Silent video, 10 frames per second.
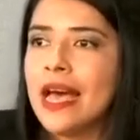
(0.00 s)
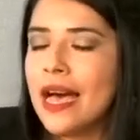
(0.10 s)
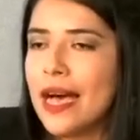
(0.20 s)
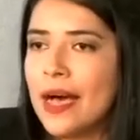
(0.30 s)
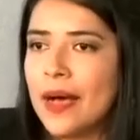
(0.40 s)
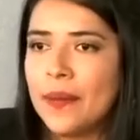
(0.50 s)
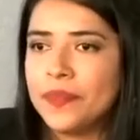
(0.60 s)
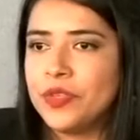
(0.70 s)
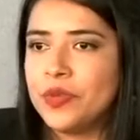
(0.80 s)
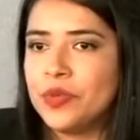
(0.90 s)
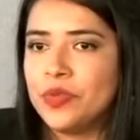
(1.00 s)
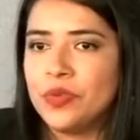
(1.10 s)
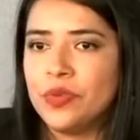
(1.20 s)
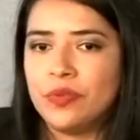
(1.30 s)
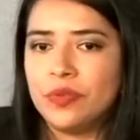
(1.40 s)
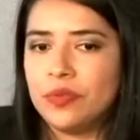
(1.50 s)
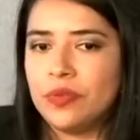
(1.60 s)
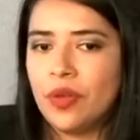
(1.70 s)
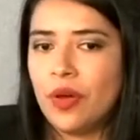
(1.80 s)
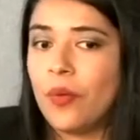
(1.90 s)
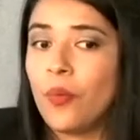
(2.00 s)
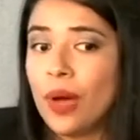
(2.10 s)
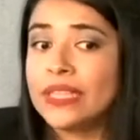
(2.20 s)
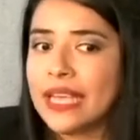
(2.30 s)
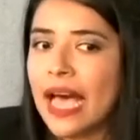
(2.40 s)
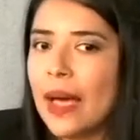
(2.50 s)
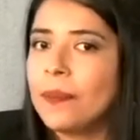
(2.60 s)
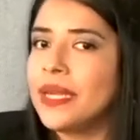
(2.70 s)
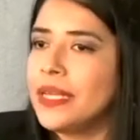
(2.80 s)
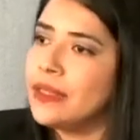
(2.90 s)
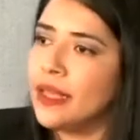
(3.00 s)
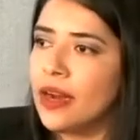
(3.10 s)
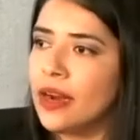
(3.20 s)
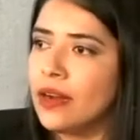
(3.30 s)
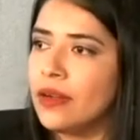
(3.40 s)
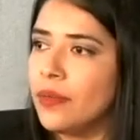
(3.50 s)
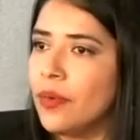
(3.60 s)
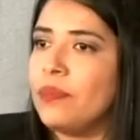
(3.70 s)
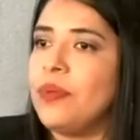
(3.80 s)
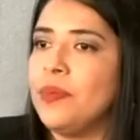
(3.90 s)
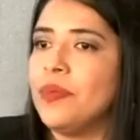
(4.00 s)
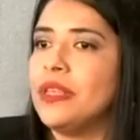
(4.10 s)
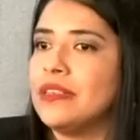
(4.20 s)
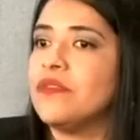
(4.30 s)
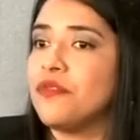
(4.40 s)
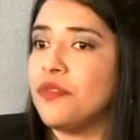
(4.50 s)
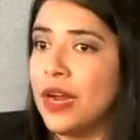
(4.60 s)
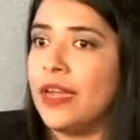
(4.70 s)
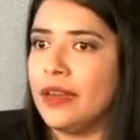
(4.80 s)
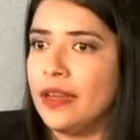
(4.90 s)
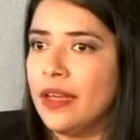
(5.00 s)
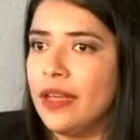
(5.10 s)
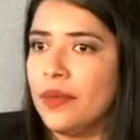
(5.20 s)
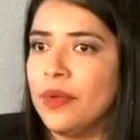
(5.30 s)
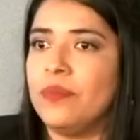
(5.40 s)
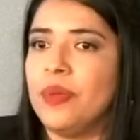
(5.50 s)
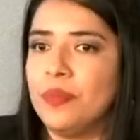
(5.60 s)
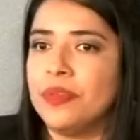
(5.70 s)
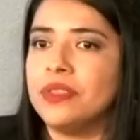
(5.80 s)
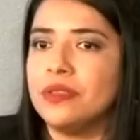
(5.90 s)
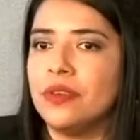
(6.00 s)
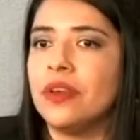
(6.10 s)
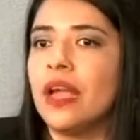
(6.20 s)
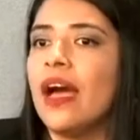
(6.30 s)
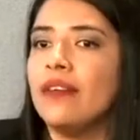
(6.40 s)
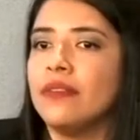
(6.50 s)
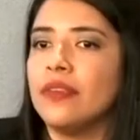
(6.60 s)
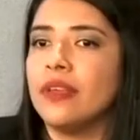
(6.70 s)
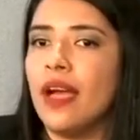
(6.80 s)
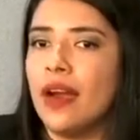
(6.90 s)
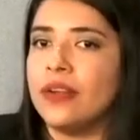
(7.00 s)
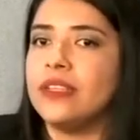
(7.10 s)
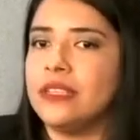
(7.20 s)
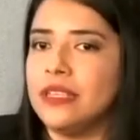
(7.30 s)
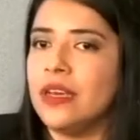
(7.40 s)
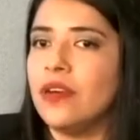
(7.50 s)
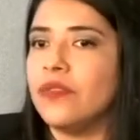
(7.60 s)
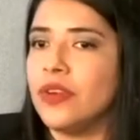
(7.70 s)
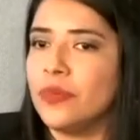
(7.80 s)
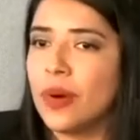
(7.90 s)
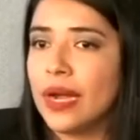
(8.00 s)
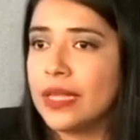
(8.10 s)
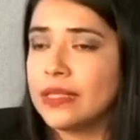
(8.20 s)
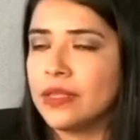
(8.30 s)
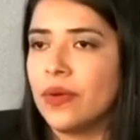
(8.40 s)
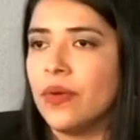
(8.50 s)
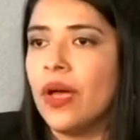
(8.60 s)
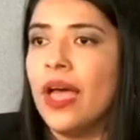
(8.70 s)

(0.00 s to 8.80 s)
to know what's happening there when people is afraid, when people don't have guarantee of their rights. So